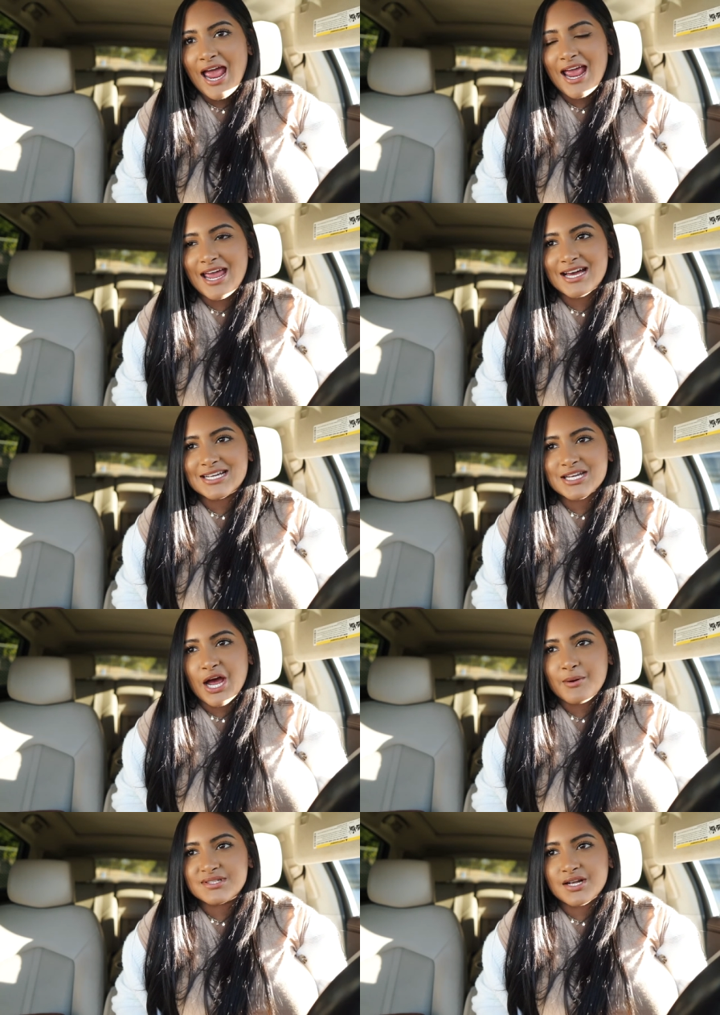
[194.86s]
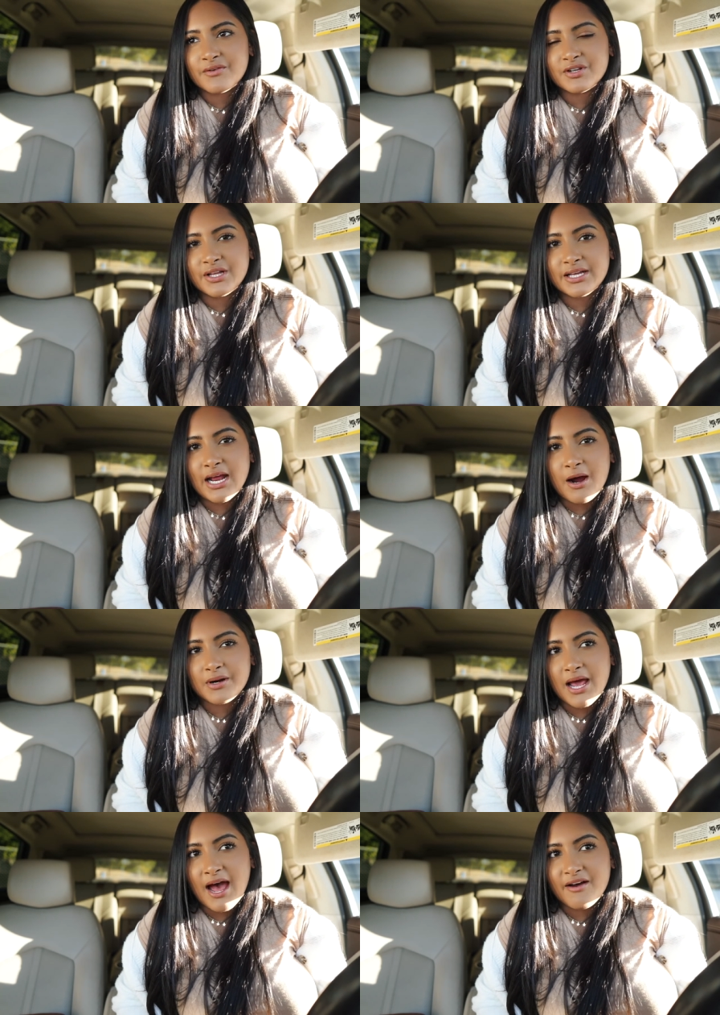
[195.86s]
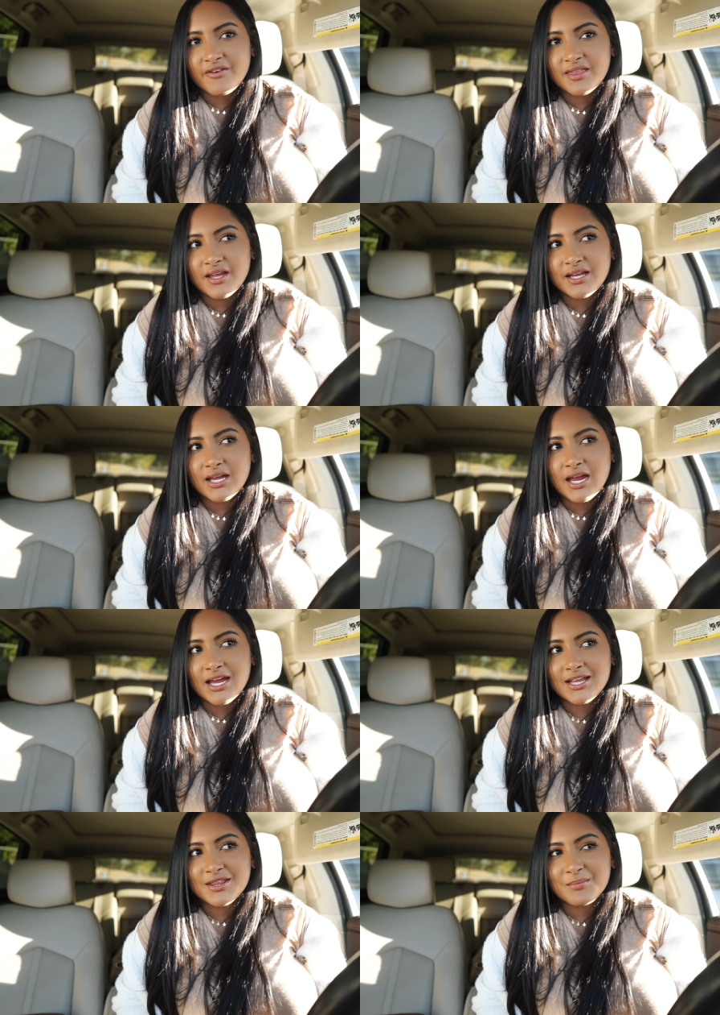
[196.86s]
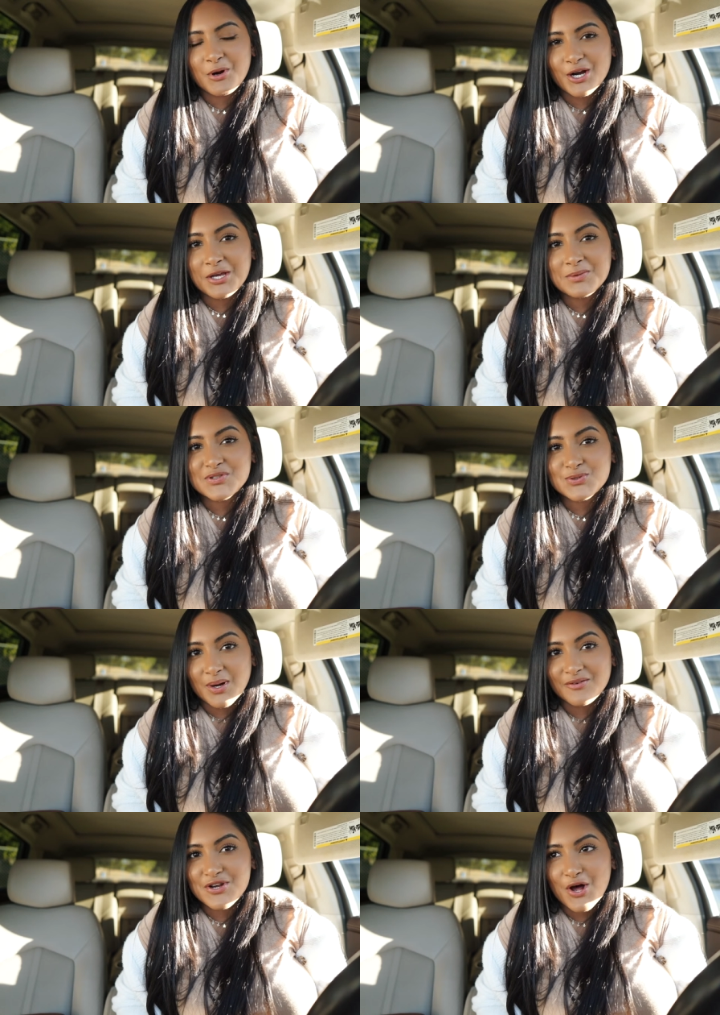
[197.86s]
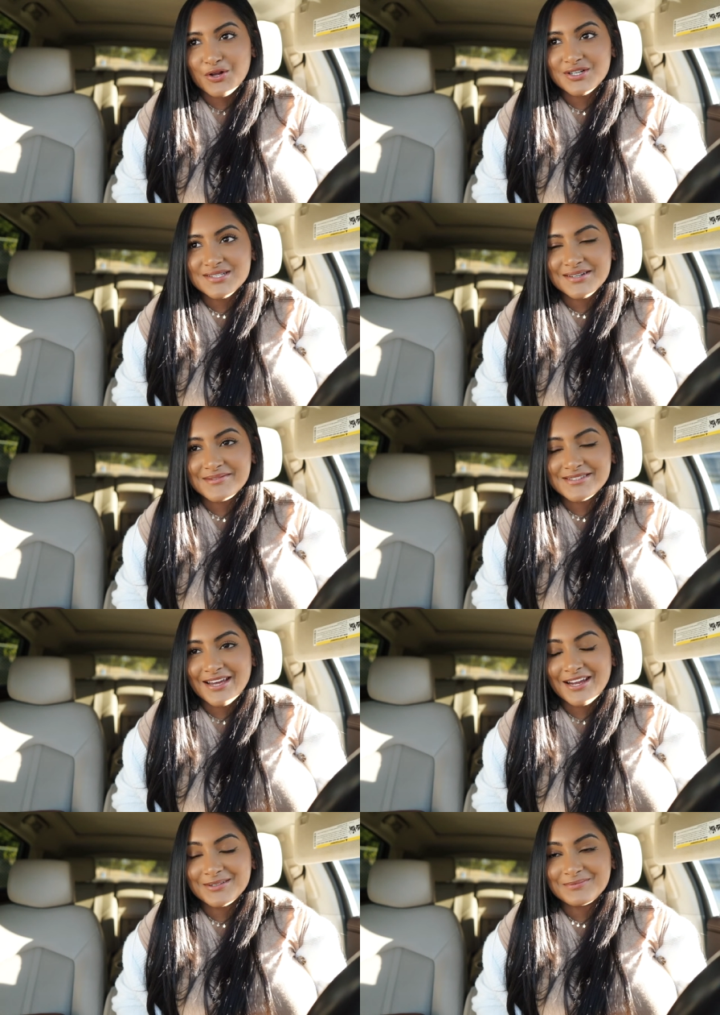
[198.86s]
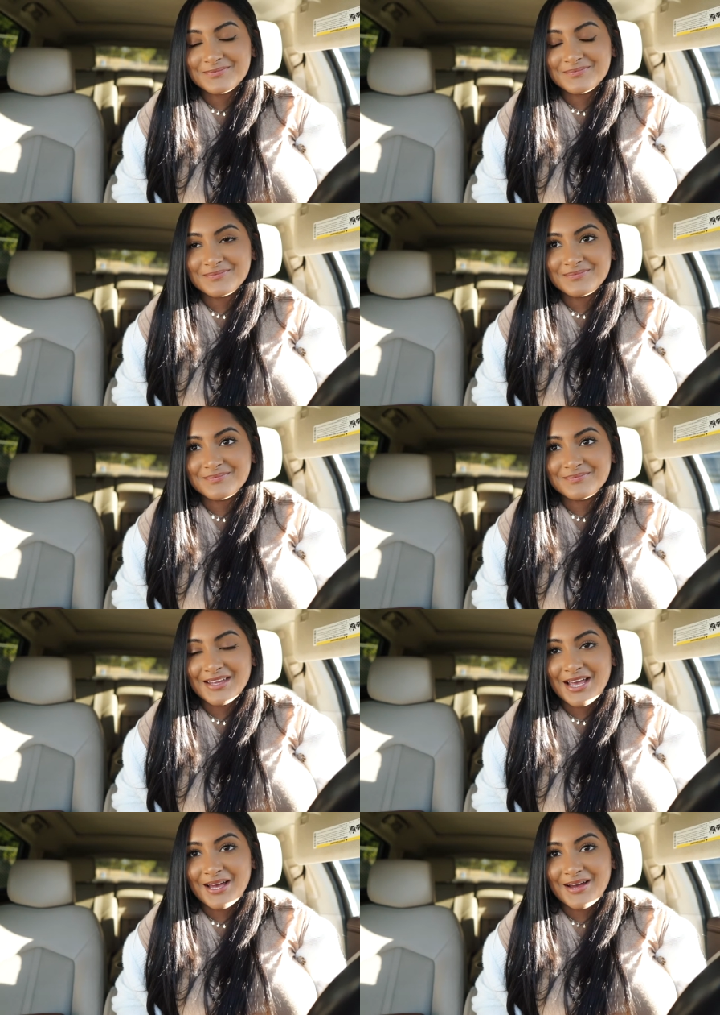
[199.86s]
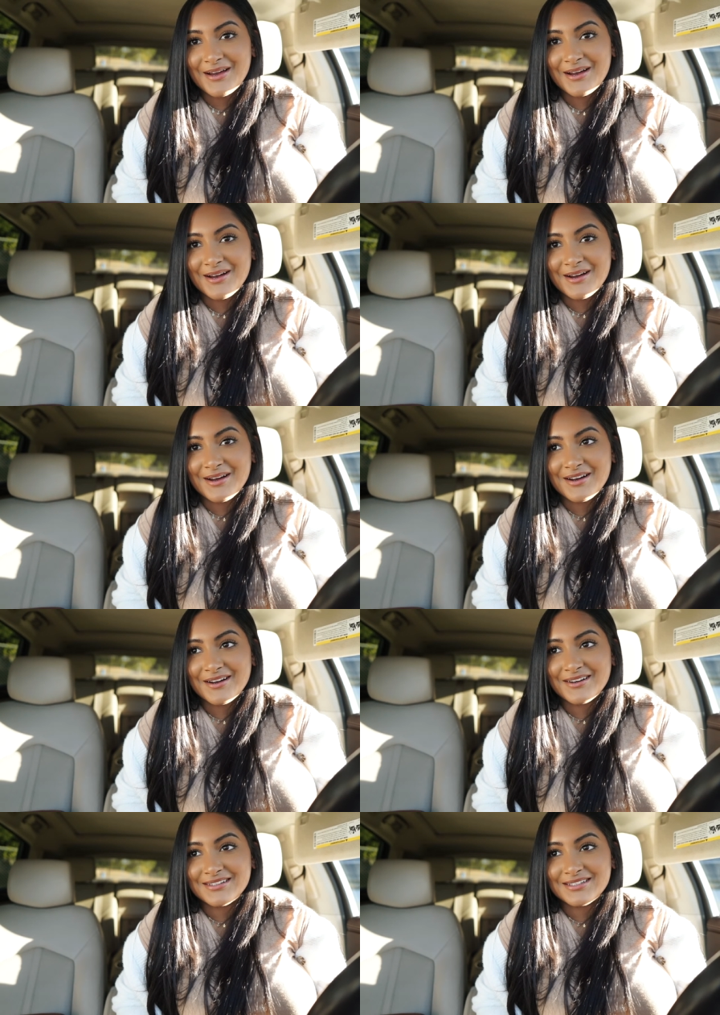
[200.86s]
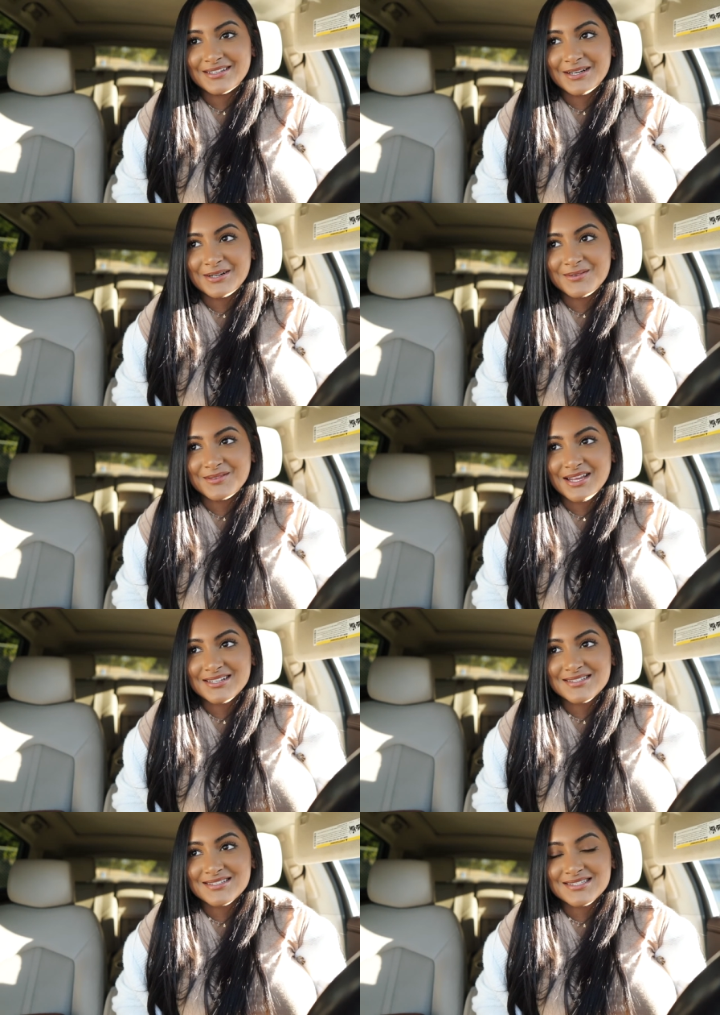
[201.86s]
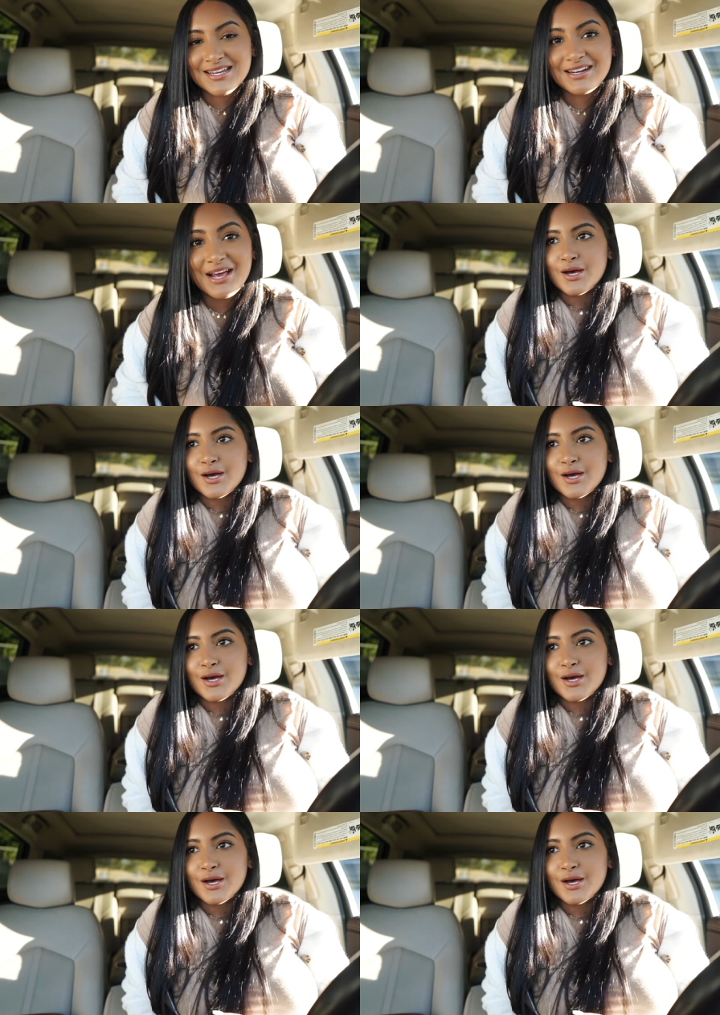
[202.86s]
And I was there for like an hour and a half, I think, and the parking was twelve dollars, and I was like, uh, no, that is insane.